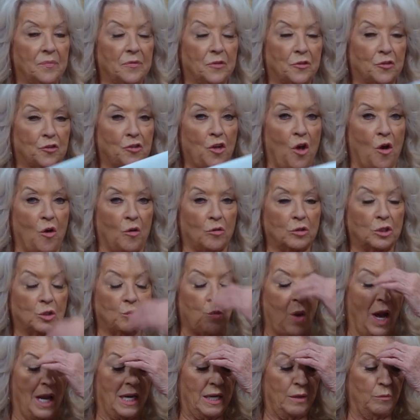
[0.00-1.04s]
sauce
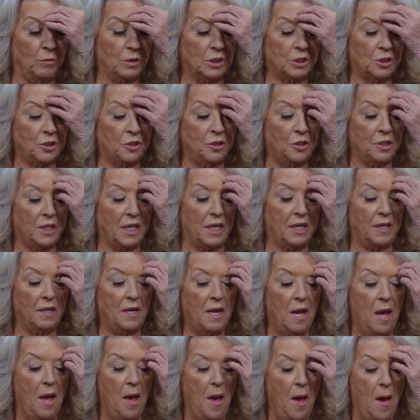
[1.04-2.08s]
while it was cooking.
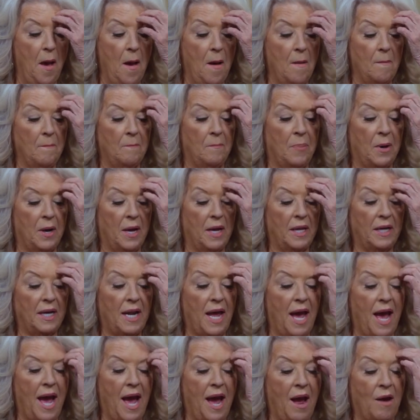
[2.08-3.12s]
But
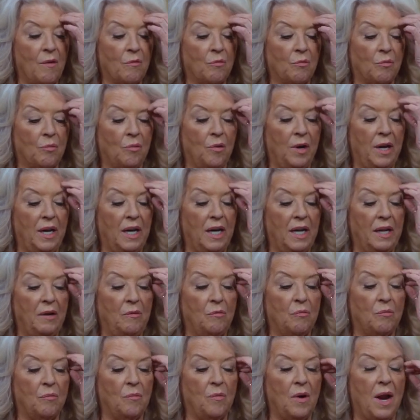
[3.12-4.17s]
I
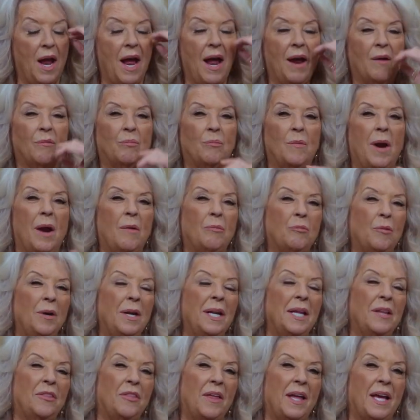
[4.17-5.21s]
really, I, I
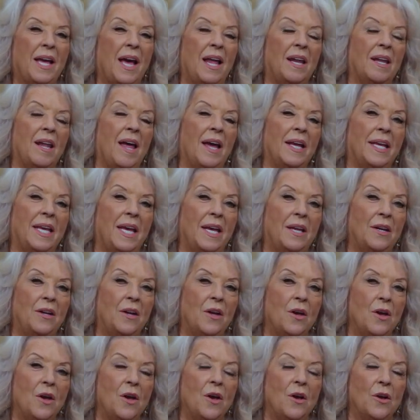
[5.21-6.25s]
really think I like it
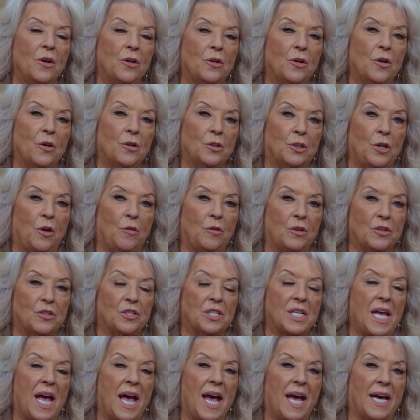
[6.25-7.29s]
cooked on the
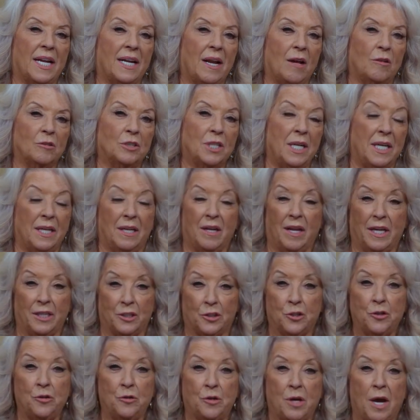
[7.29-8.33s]
side. I'll take
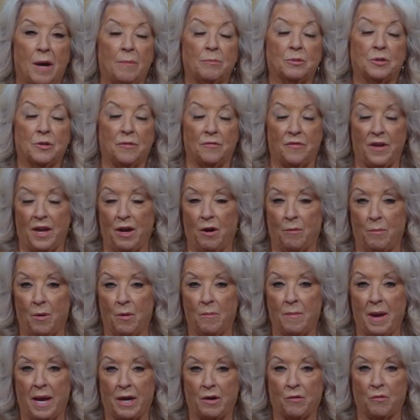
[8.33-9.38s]
like two cups of elbow
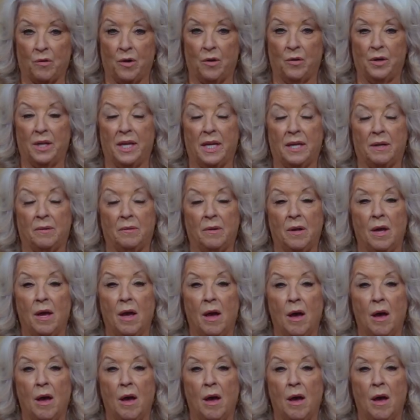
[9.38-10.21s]
macaroni and